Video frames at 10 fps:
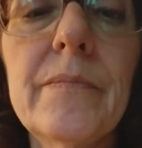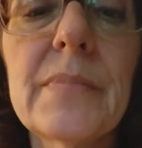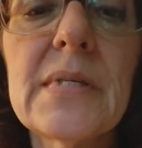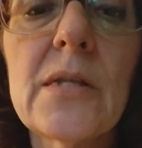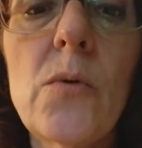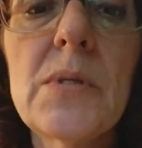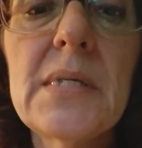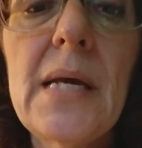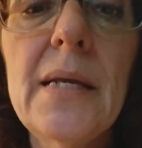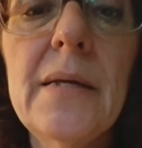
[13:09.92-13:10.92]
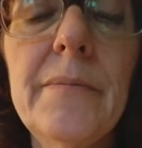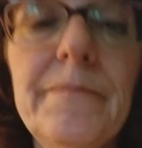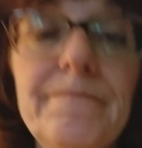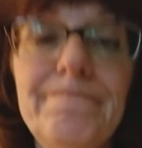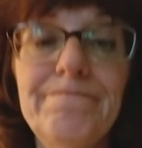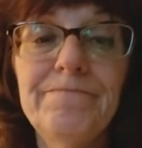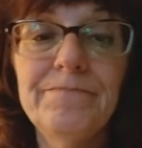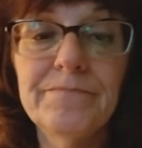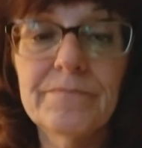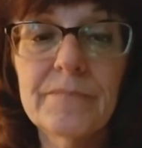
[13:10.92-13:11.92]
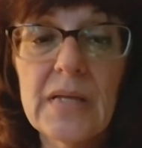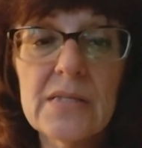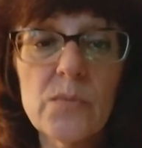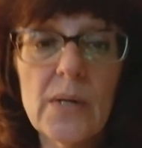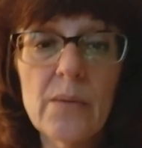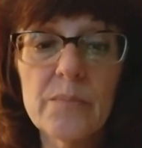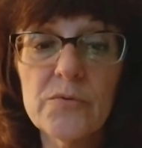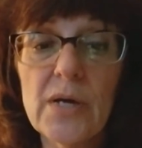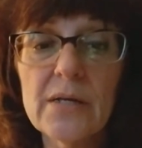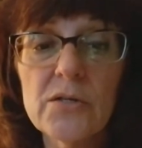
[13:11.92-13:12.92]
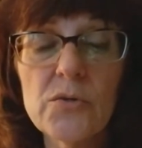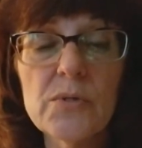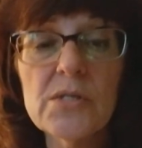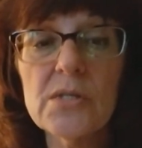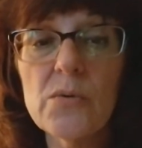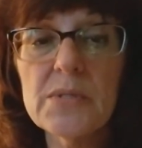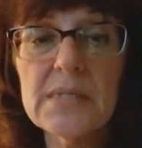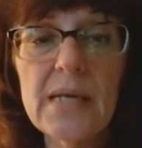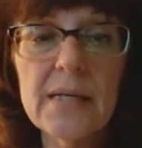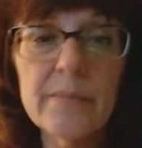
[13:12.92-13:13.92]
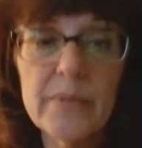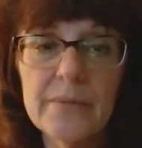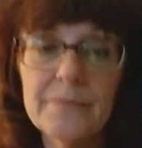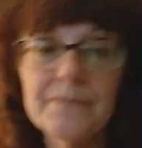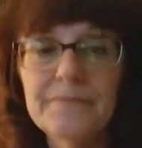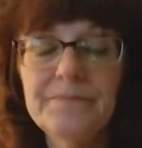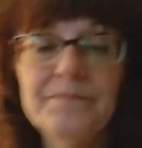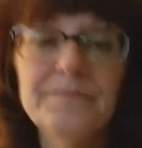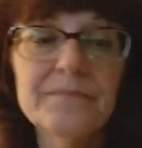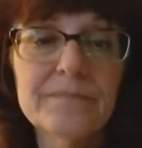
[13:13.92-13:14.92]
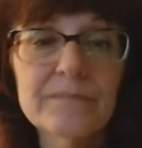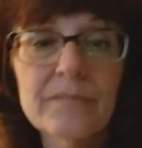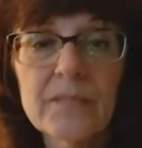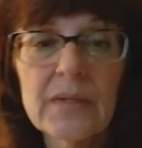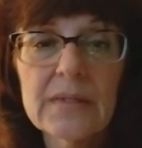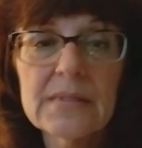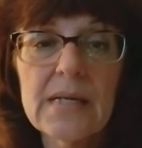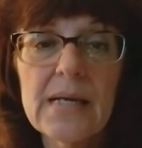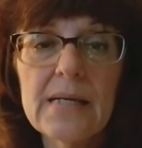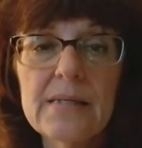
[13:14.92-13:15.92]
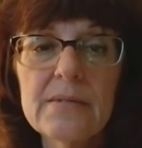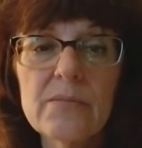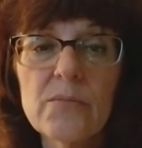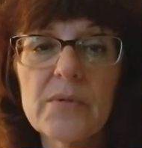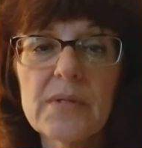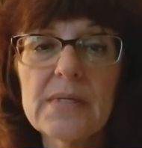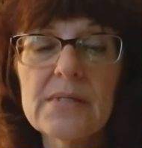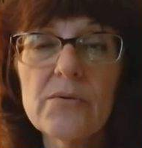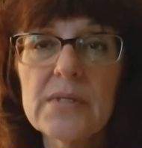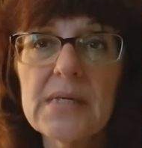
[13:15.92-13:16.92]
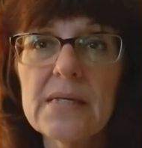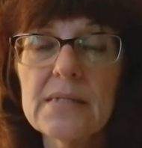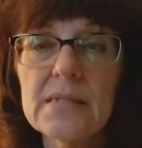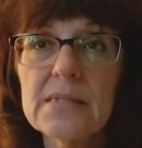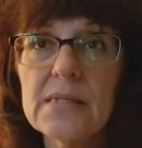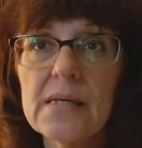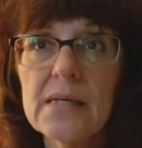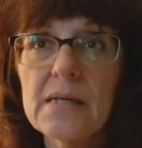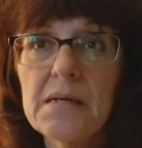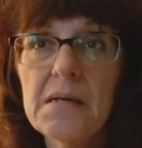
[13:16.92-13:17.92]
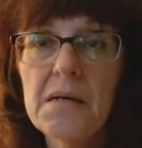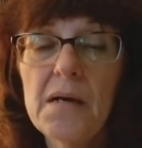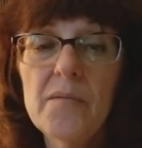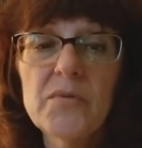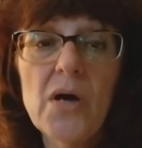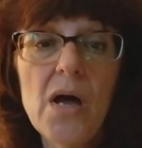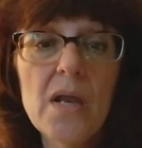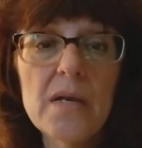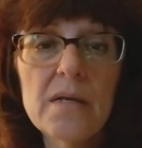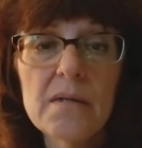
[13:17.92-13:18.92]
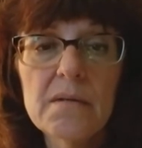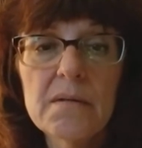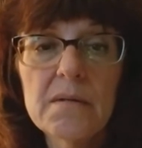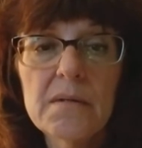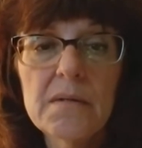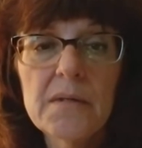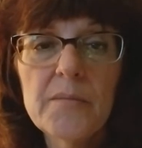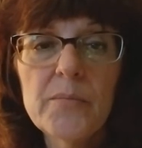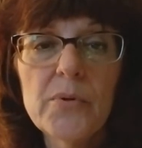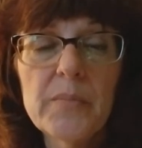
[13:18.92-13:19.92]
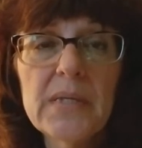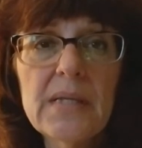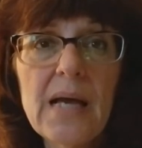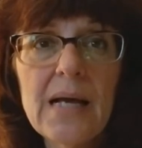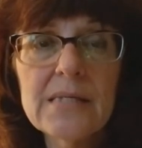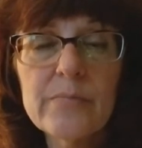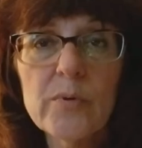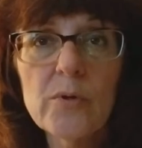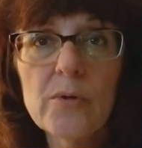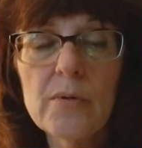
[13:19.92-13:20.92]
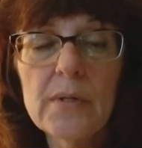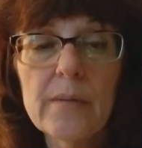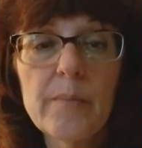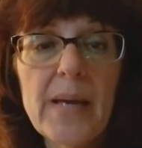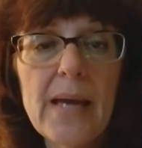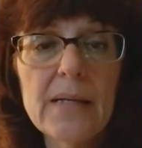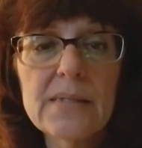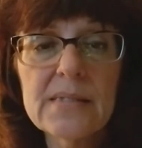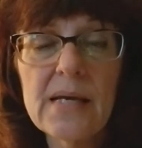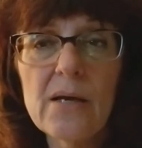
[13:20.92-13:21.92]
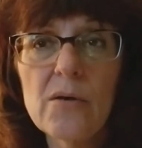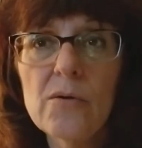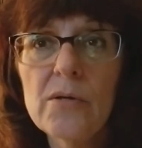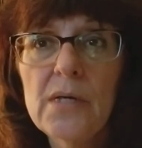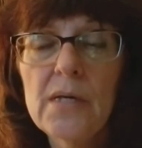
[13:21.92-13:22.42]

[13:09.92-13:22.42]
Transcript: slow and steady. That's what I'm trying to do is slow and steady, but today's, these are the days that it's like, I'm done. Put me in the hospital in a padded cell.